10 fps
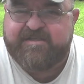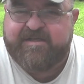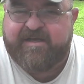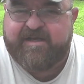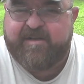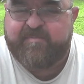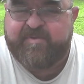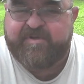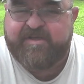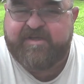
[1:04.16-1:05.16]
type
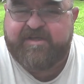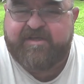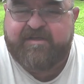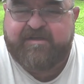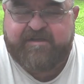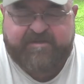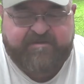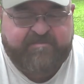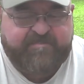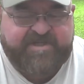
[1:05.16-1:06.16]

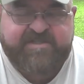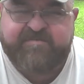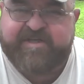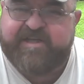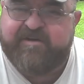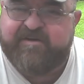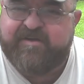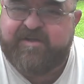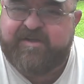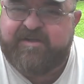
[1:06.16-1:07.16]
piece of
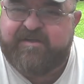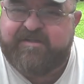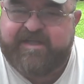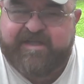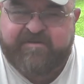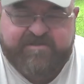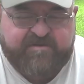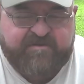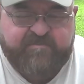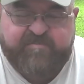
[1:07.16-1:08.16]
gear that was
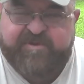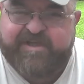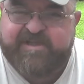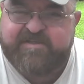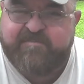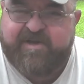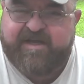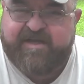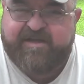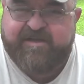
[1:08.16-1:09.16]
going to replace
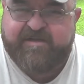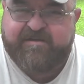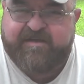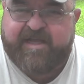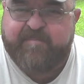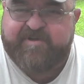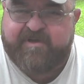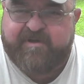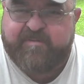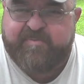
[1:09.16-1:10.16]
my
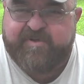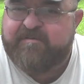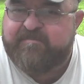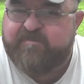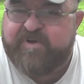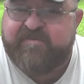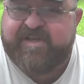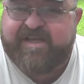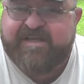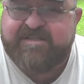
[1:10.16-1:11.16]
laptop
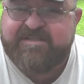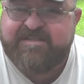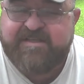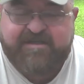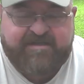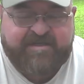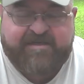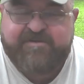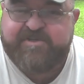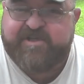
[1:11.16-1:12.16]
briefcase.
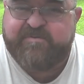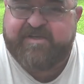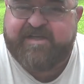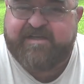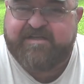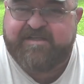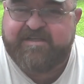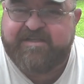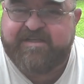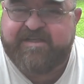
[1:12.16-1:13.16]
And I'll show that
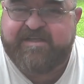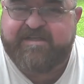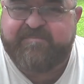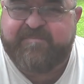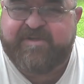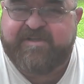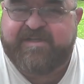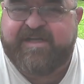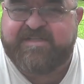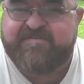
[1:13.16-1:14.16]
in
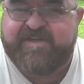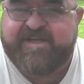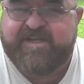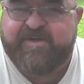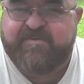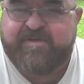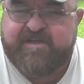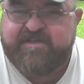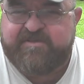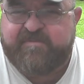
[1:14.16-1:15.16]
the next video.
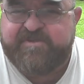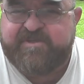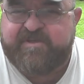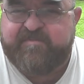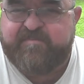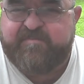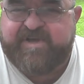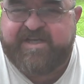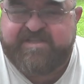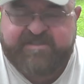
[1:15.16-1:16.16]
So I'm just going to
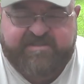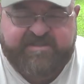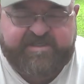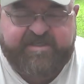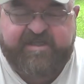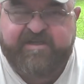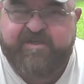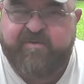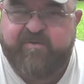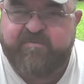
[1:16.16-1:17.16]
basically
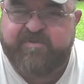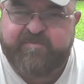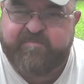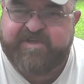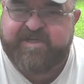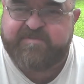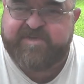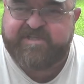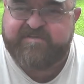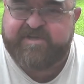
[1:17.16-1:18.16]
go over the
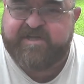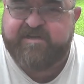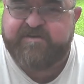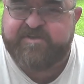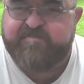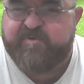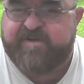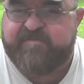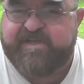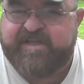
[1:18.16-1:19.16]
biggest piece of gear just
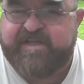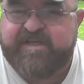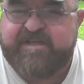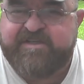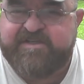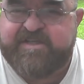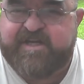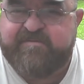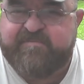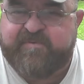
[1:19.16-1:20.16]
briefly, just
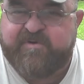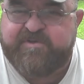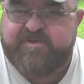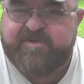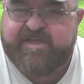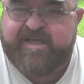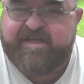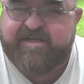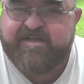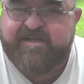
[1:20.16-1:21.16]
kind of a first look
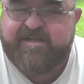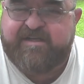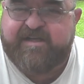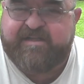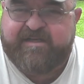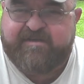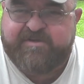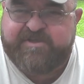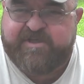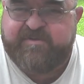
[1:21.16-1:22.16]
at it, and then
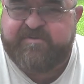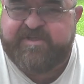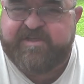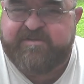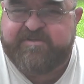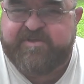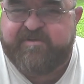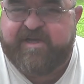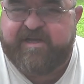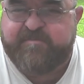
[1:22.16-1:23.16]
I'll show the other
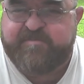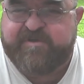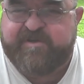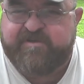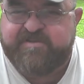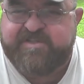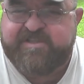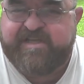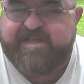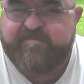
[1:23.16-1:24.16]
two items because
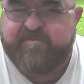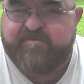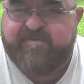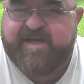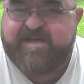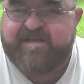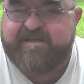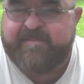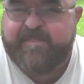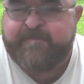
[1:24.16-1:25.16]
they
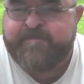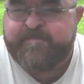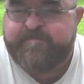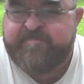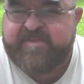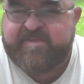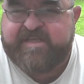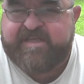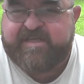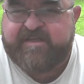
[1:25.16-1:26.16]
provided
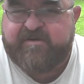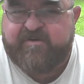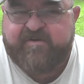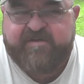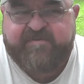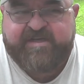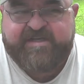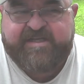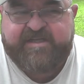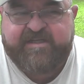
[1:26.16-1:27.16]
the
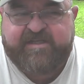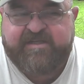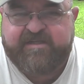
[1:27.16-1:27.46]
RFID